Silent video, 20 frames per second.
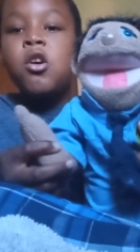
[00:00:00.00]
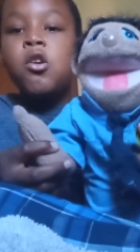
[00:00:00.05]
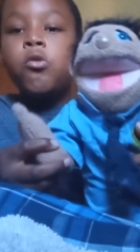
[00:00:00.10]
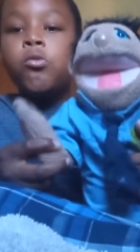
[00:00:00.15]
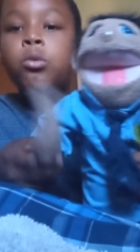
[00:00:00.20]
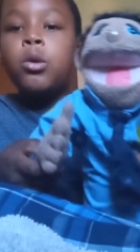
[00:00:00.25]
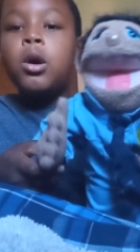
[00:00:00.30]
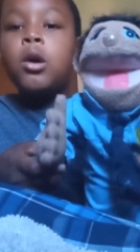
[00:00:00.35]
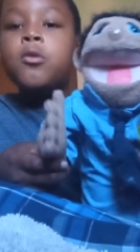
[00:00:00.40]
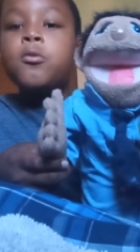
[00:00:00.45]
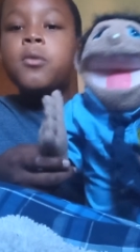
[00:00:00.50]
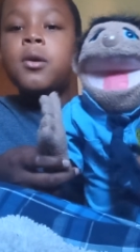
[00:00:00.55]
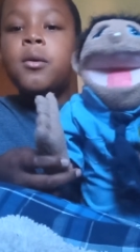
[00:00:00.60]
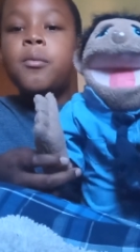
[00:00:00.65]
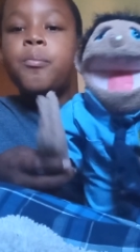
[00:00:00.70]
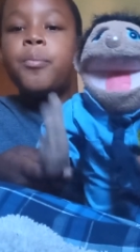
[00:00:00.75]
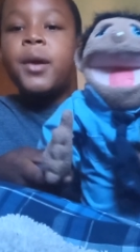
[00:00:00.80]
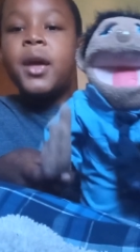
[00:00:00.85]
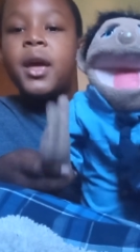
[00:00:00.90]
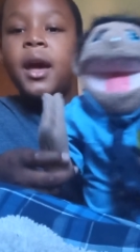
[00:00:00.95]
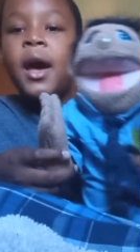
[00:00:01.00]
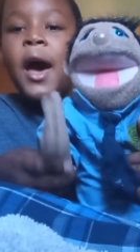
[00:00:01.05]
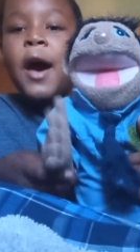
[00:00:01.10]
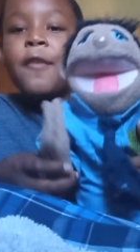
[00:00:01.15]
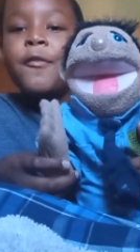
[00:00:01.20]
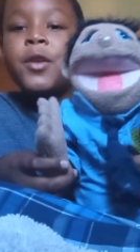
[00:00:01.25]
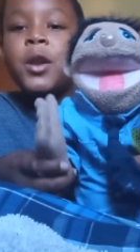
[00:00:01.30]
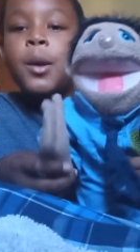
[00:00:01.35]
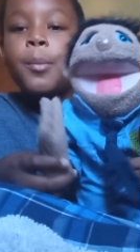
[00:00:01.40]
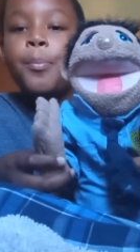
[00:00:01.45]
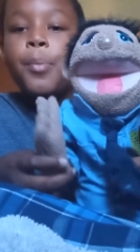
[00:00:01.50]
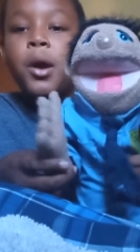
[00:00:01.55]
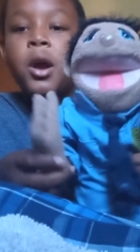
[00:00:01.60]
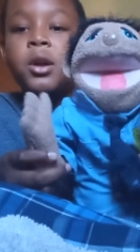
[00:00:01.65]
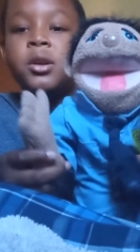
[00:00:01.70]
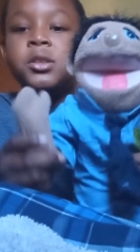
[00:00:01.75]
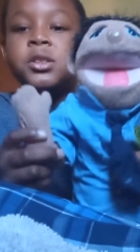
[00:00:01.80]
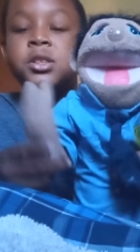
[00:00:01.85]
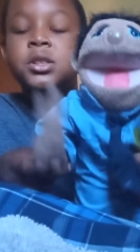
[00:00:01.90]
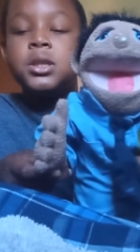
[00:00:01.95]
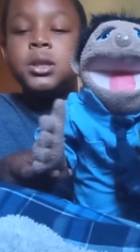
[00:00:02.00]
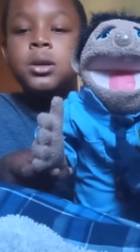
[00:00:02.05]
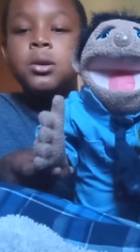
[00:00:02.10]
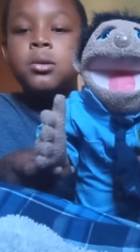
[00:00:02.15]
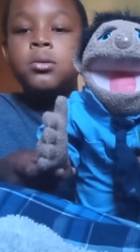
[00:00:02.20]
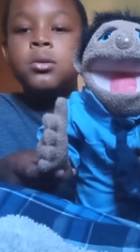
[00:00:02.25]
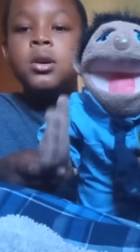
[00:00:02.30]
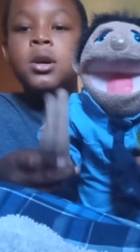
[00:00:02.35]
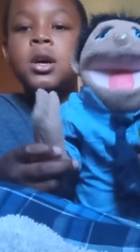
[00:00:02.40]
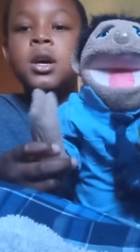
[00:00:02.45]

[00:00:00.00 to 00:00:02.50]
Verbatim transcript: We will be having a purge soon,